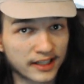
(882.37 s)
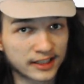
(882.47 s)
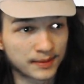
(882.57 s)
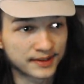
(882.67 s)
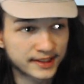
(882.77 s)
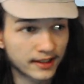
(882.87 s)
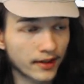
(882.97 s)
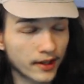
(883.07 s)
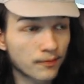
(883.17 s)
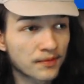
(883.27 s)
but still
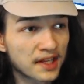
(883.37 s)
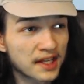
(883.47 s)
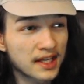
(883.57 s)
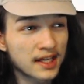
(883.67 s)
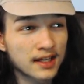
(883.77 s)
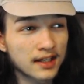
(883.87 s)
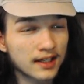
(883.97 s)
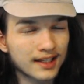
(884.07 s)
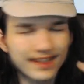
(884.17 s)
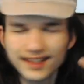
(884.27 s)
though,
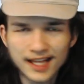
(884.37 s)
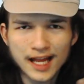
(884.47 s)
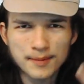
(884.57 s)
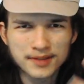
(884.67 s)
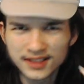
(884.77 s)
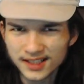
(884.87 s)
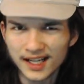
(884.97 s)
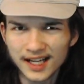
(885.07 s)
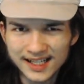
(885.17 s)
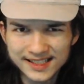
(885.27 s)
the game's
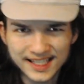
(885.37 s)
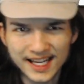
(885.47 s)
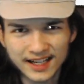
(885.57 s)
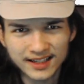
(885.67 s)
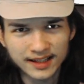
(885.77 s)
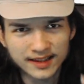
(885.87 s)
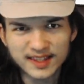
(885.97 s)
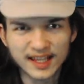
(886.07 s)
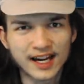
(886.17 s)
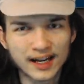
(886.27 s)
not exactly
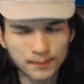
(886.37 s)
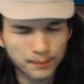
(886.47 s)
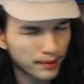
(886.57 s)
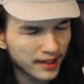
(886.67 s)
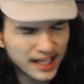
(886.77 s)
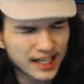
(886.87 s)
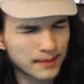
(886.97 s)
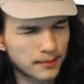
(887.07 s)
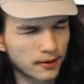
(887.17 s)
that playable,